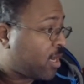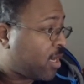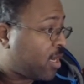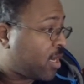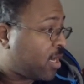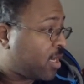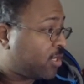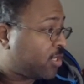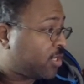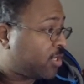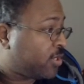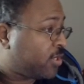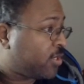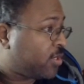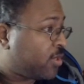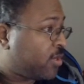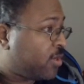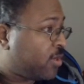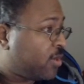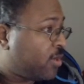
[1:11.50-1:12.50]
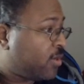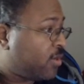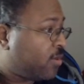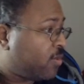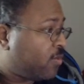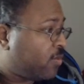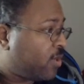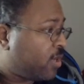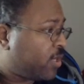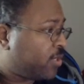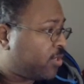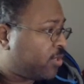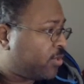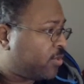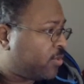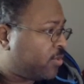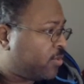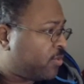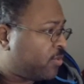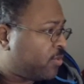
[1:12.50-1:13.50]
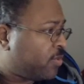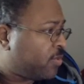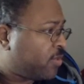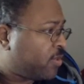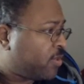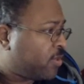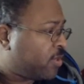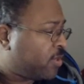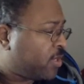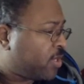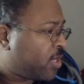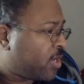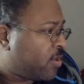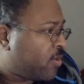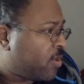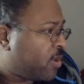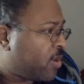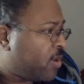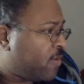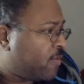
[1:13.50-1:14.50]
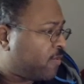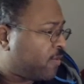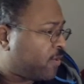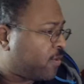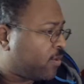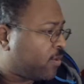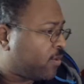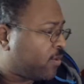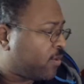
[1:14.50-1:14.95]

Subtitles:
just want to go over